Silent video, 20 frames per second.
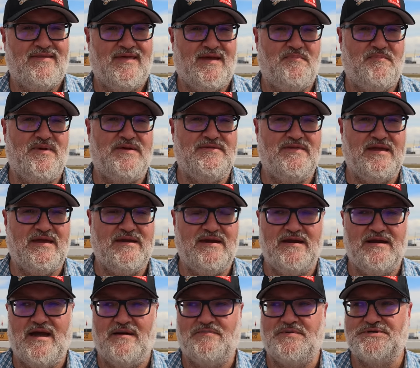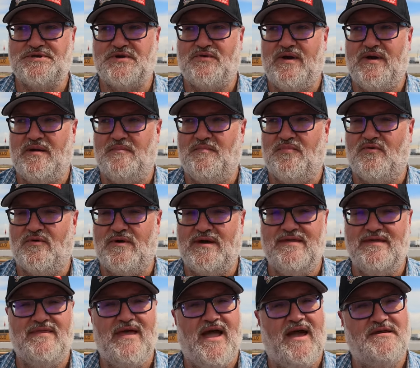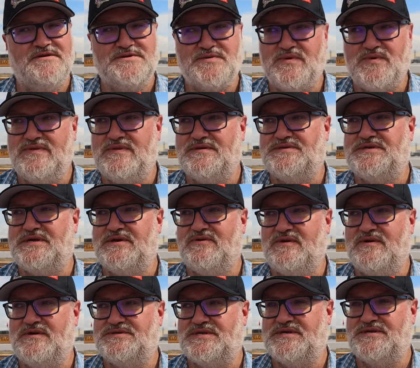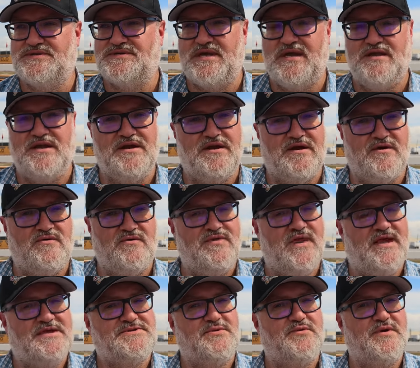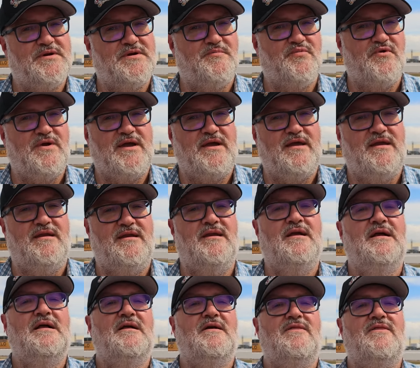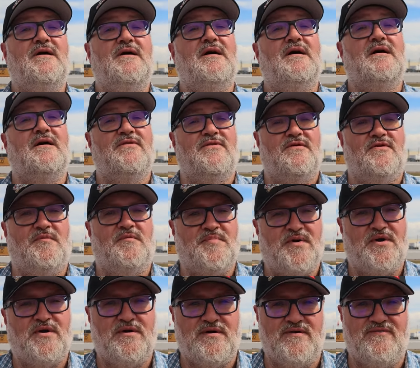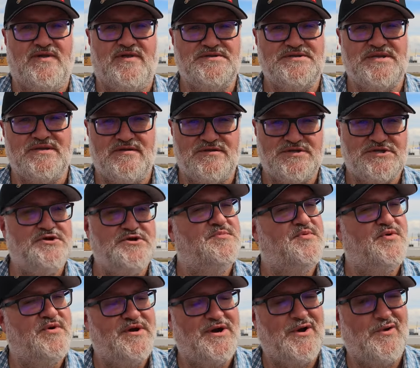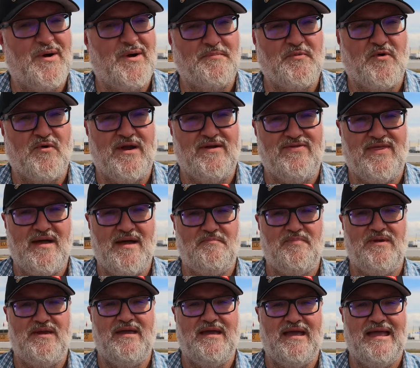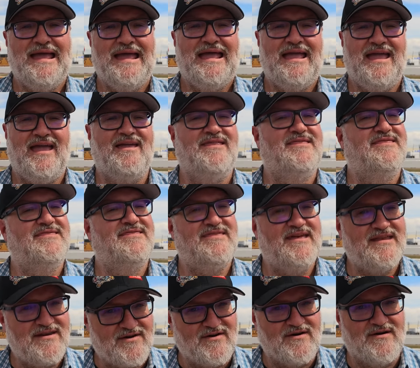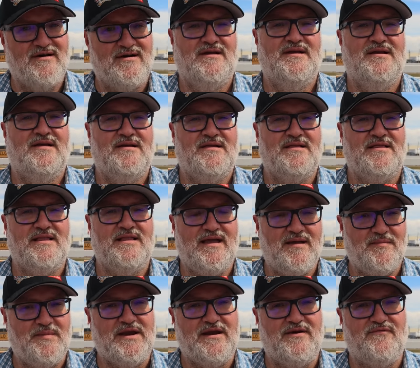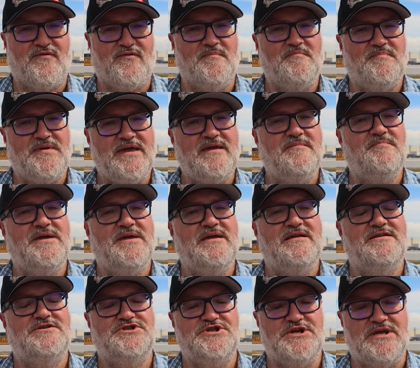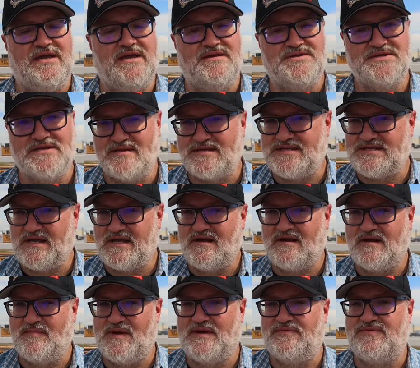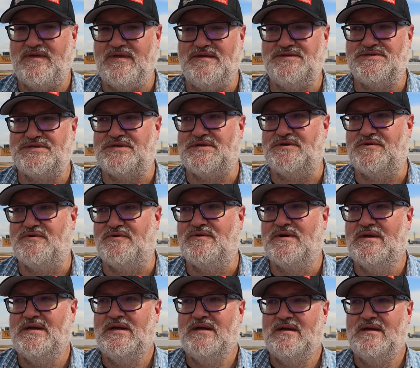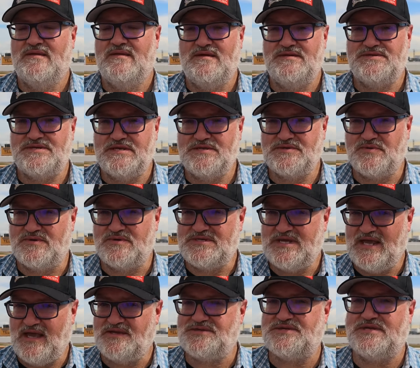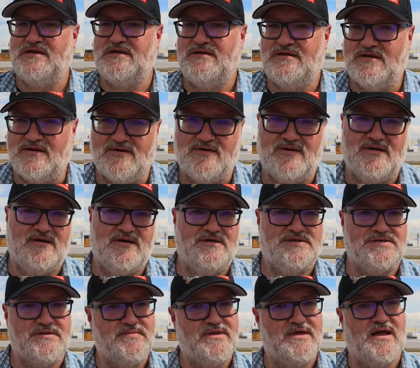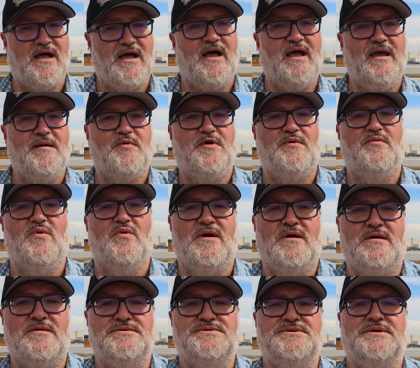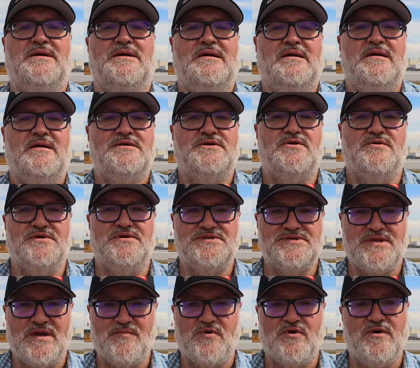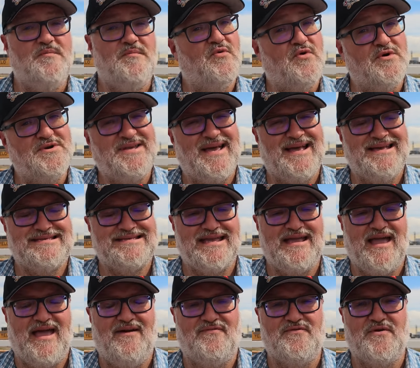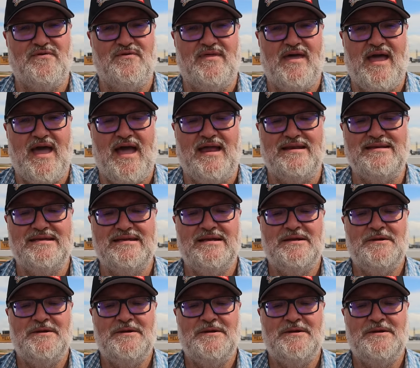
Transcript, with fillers: that being the Indianapolis Grand Prix, that is when the series has said, you know, that's where we're going to bring in the other part of this two point oh upgrade, that being a thinner laminate from P P G. So let's talk about these two. These things were tested during some of the hybrid runs during summer and more testing after that.